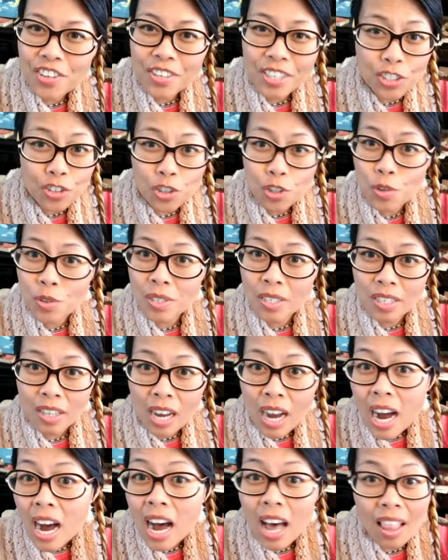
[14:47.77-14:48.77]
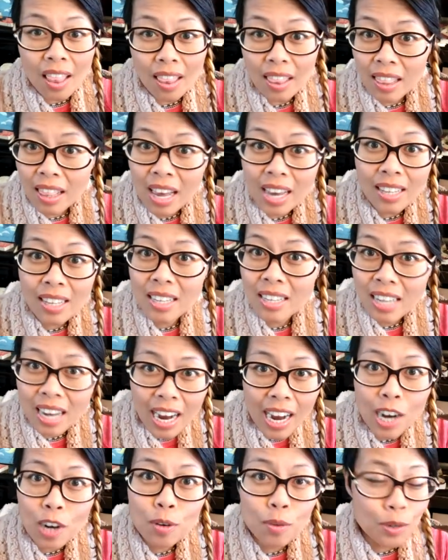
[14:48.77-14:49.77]
can choose la la
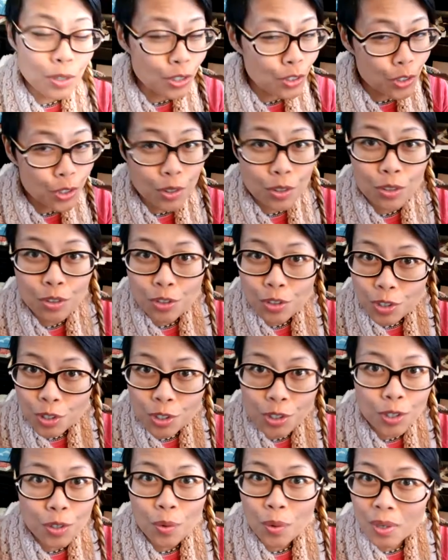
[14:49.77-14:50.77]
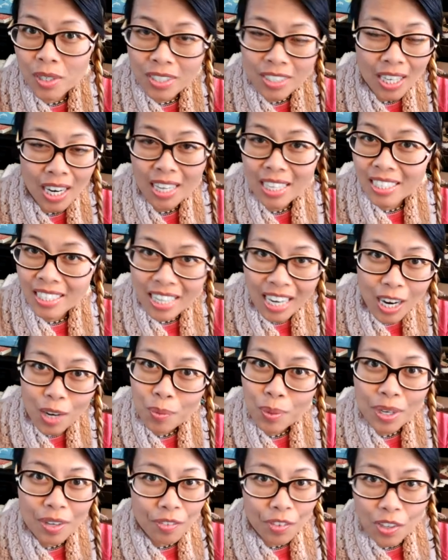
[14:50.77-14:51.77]
la or do do do or da da da,
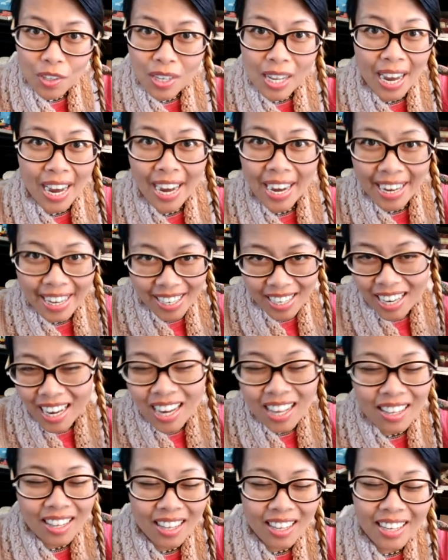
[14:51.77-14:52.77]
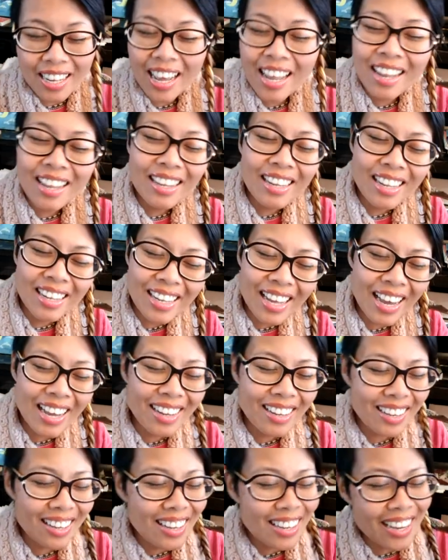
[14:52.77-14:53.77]
whatever you like. La la la
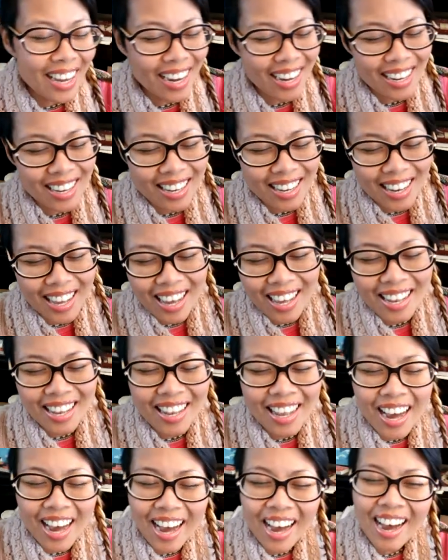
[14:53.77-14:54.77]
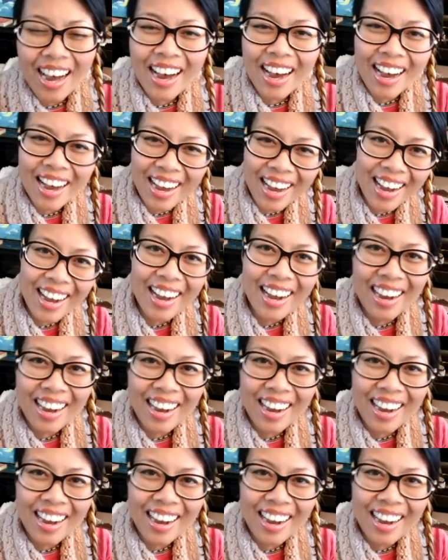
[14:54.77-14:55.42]
la la la la